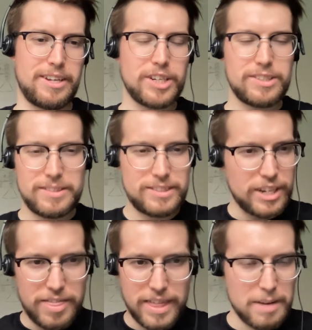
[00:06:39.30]
Just,
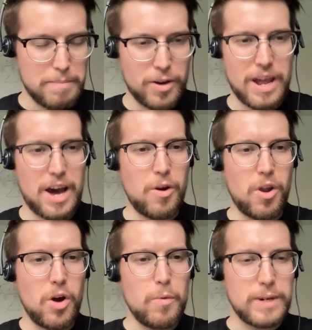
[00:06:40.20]
just think about it, how
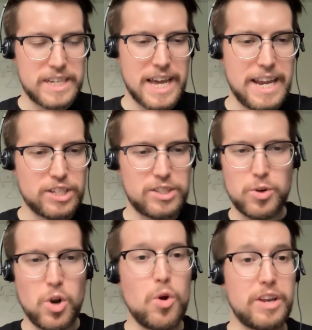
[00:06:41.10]
long it will take just
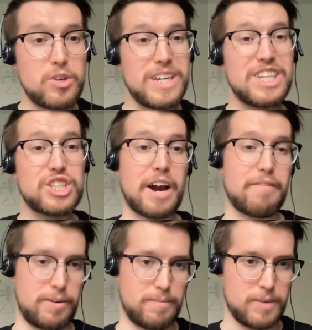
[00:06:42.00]
to look to each
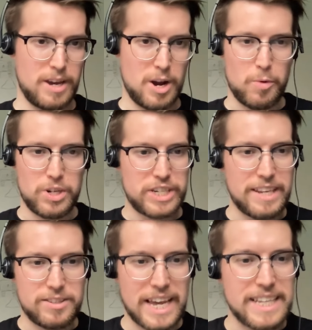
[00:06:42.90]
cover, which
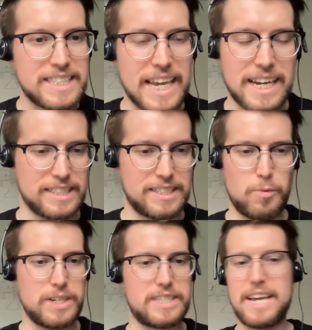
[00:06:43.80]
take 10 seconds.
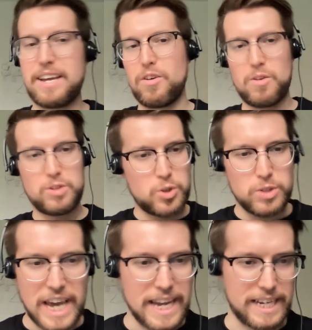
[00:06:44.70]
It will take uh, two
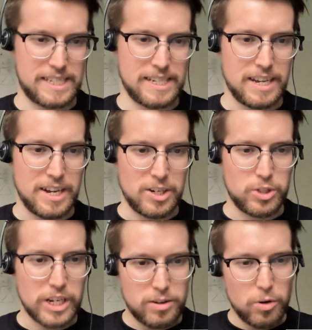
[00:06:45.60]
days
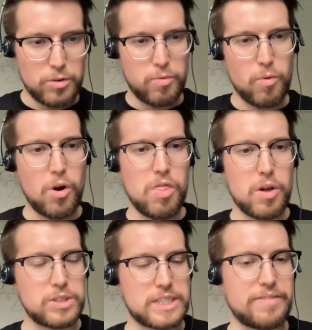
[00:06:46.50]
to just look through all
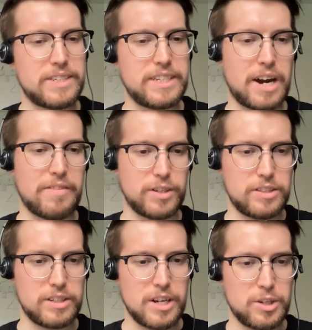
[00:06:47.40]
those 70
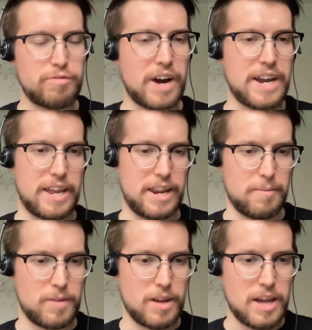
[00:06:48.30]
covers to find any.